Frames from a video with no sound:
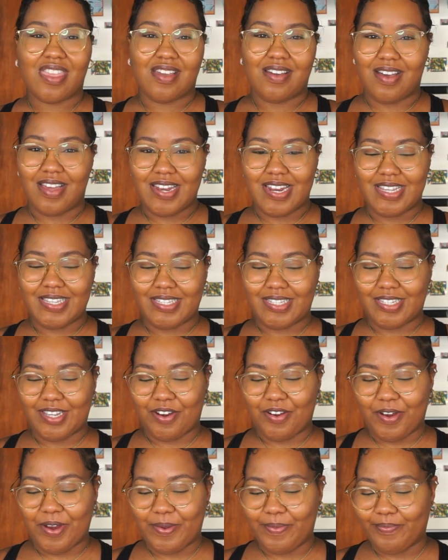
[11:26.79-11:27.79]

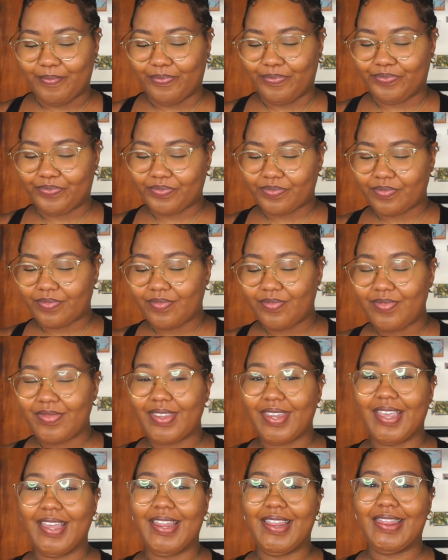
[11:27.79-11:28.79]
unnecessary.
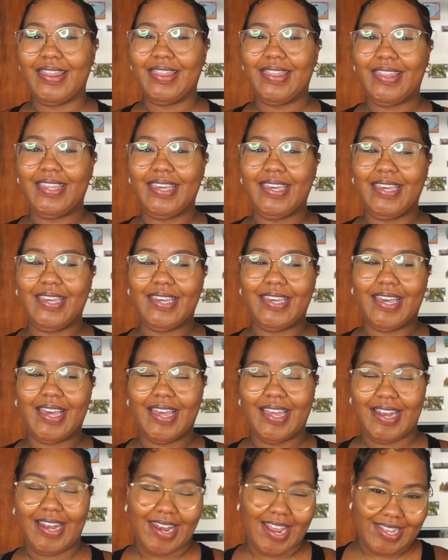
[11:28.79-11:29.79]
The
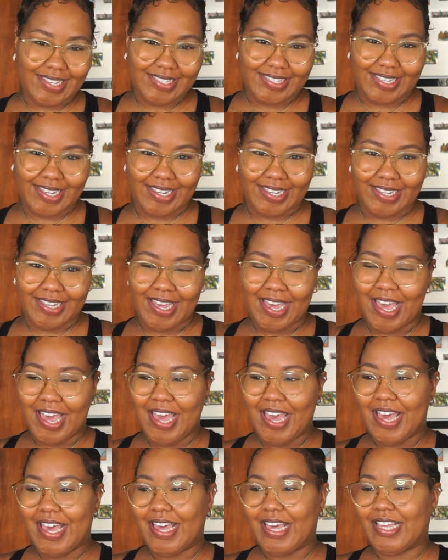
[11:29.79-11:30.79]
next thing
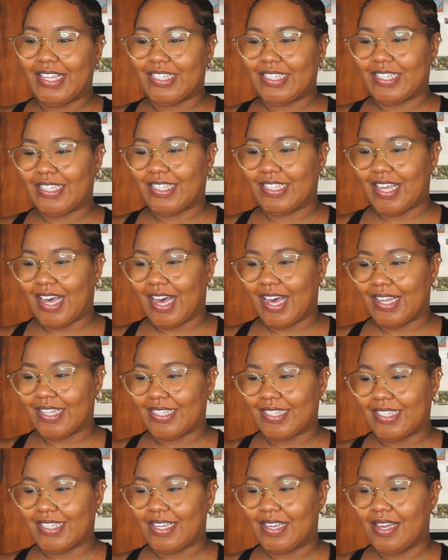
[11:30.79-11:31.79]
is that
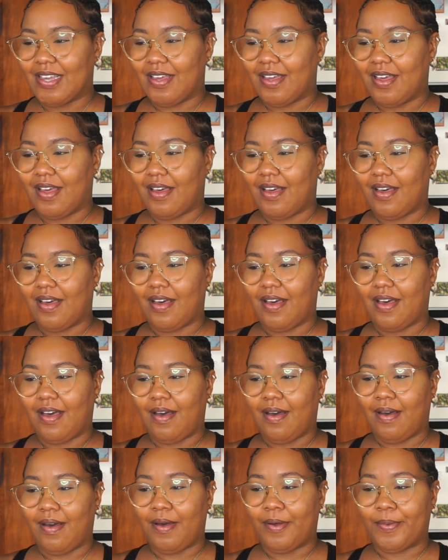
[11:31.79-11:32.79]

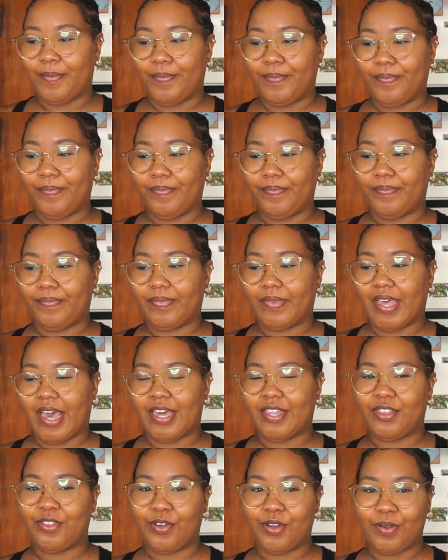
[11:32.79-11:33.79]
I
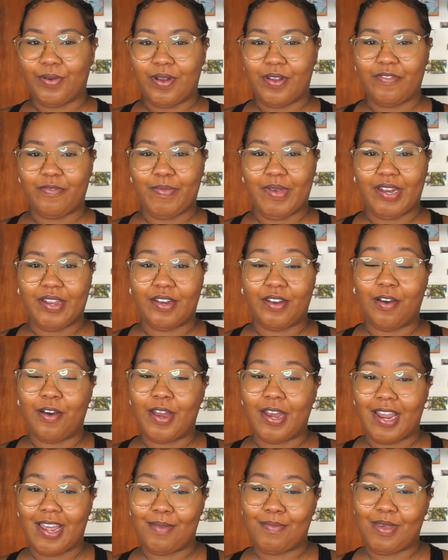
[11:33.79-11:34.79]
thought it would have been an
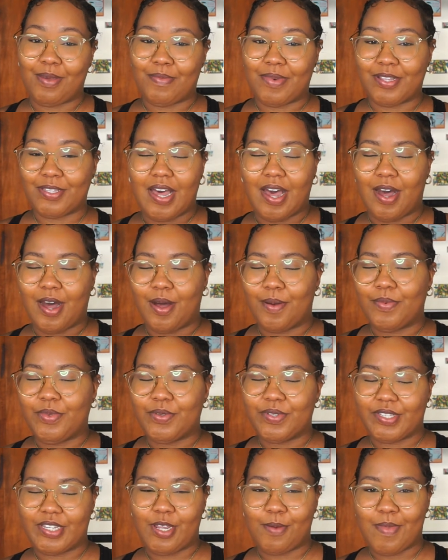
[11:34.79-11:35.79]
online payment.
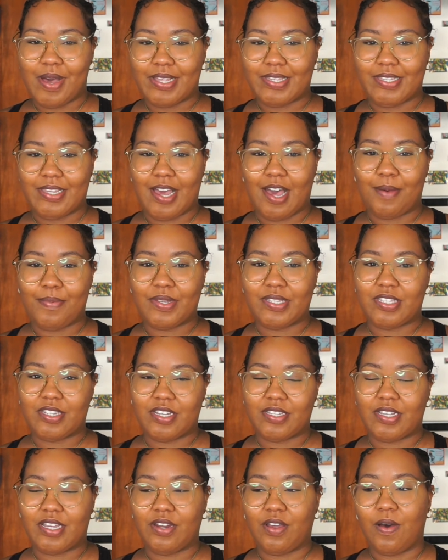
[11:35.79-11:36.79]
Using the Massy app, it's
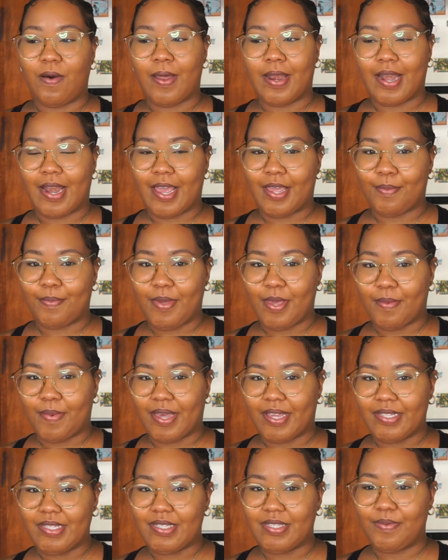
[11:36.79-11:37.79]
not an online
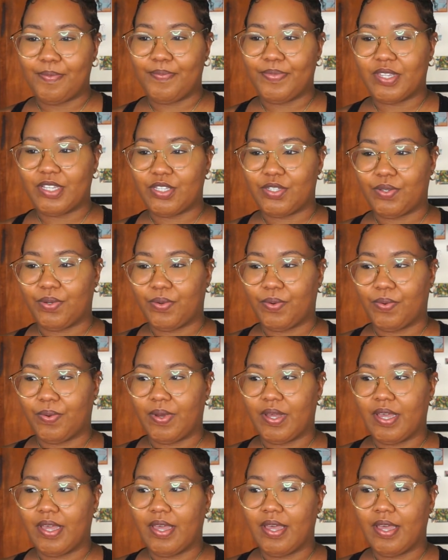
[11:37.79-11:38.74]
payment. So